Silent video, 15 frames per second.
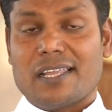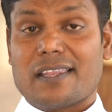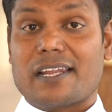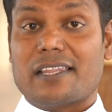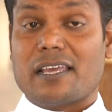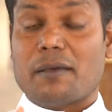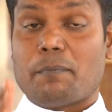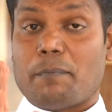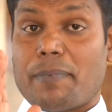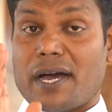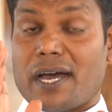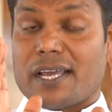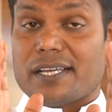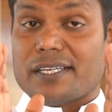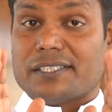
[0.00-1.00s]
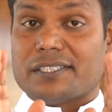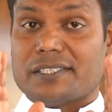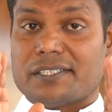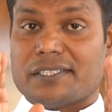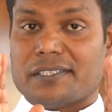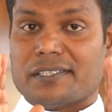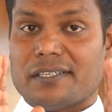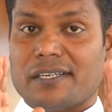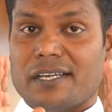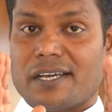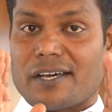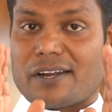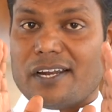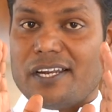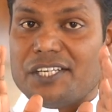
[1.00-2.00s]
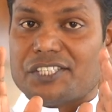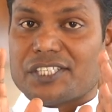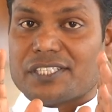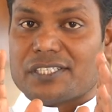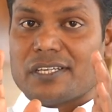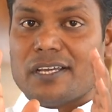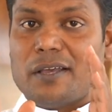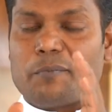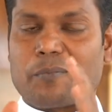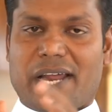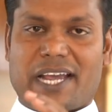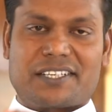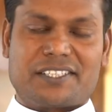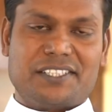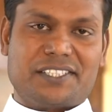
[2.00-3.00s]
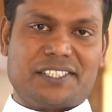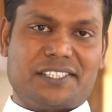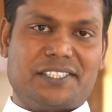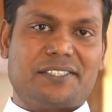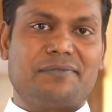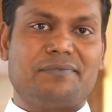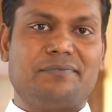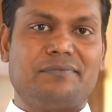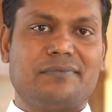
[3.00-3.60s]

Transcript: that their pious religious practices.